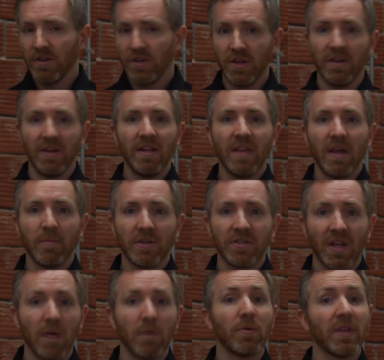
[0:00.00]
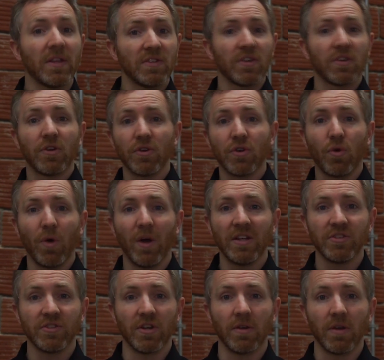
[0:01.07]
Do you need that much cable? Well, that's a good
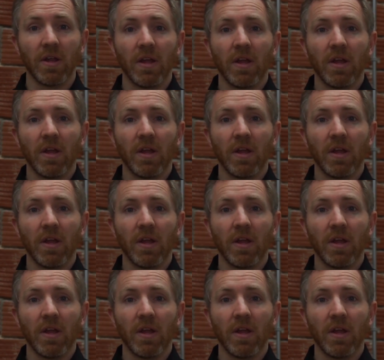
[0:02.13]
question.